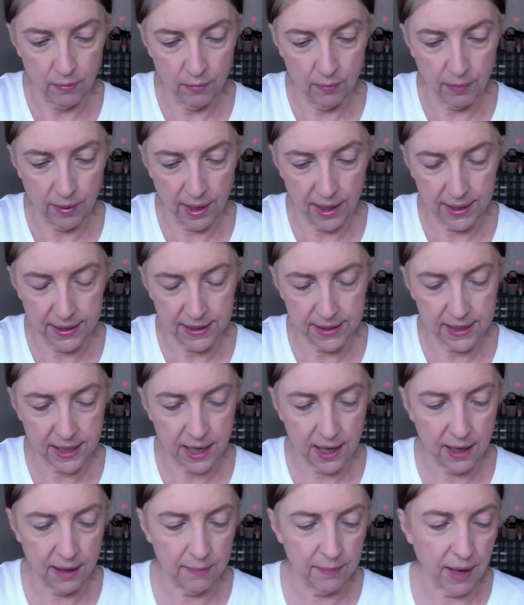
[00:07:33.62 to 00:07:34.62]
But
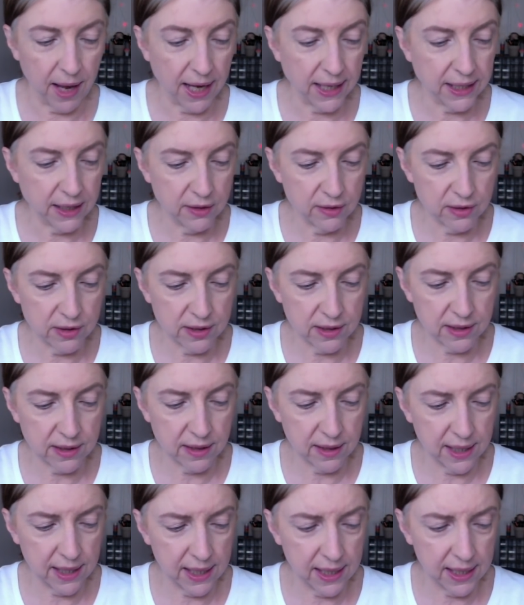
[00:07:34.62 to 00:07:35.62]
I use
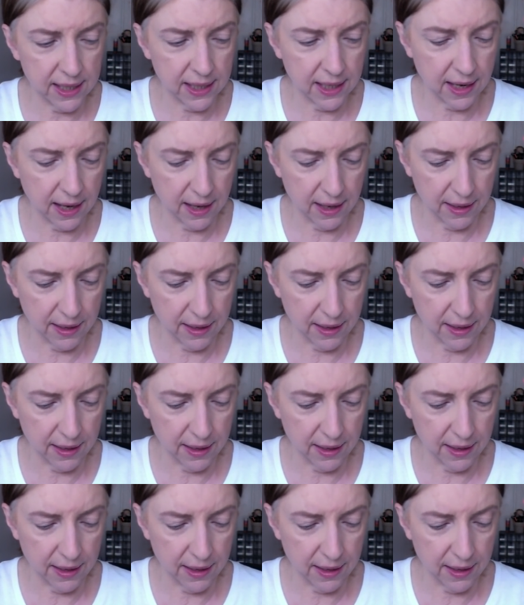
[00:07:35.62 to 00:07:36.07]
the